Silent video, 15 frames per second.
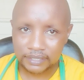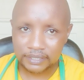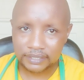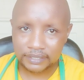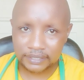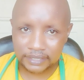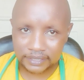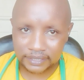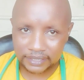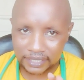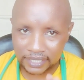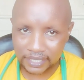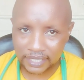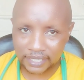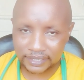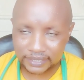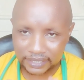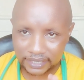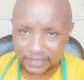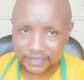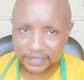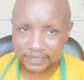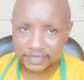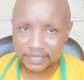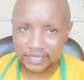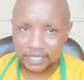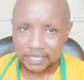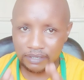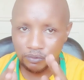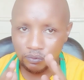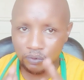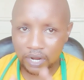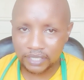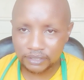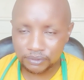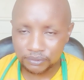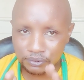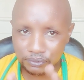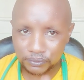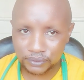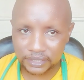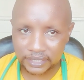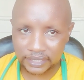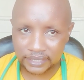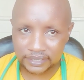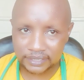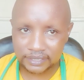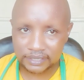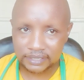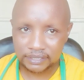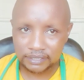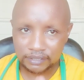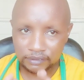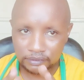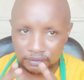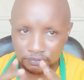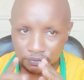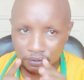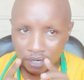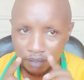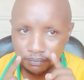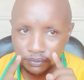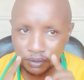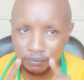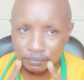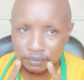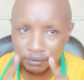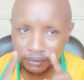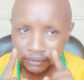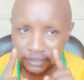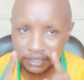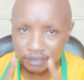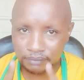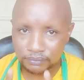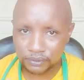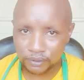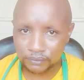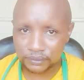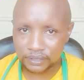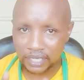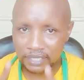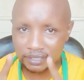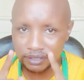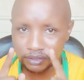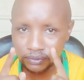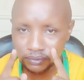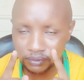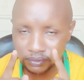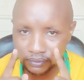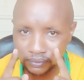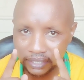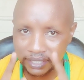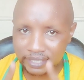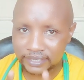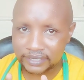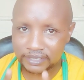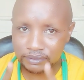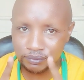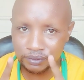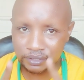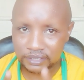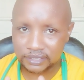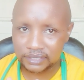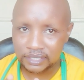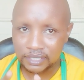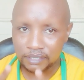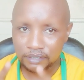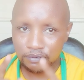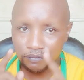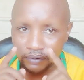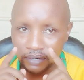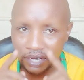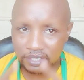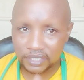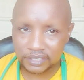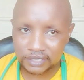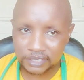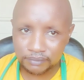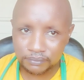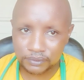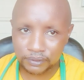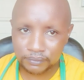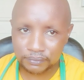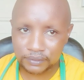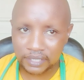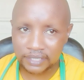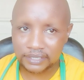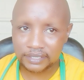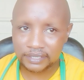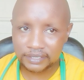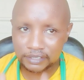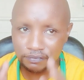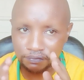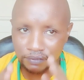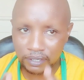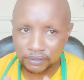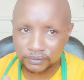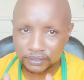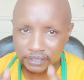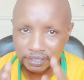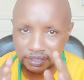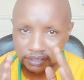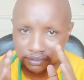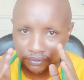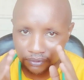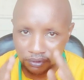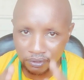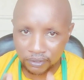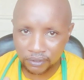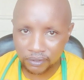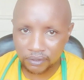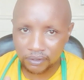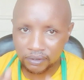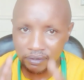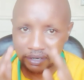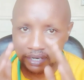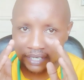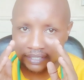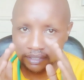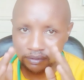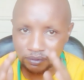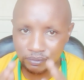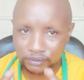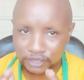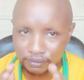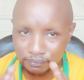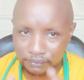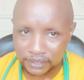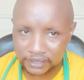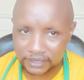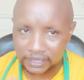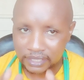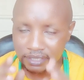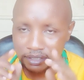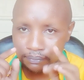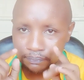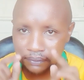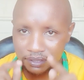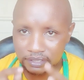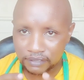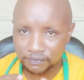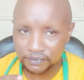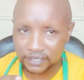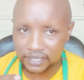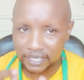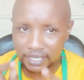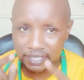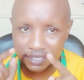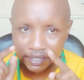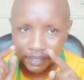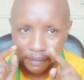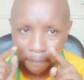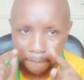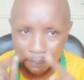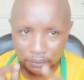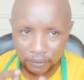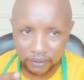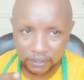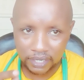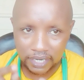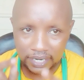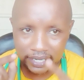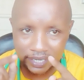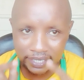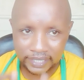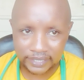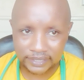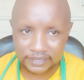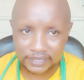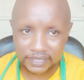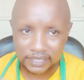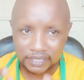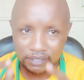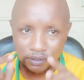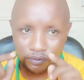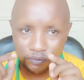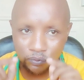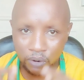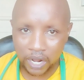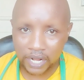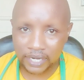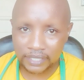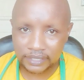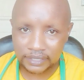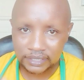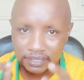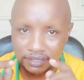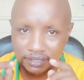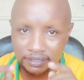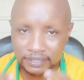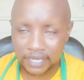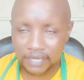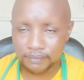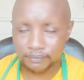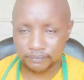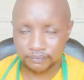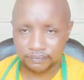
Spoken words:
Trichinella takes 1 to 2 days for abdominal symptoms and 2 to 8 weeks for other symptoms, and it's found in raw or undercooked meat, specifically pork and wild game.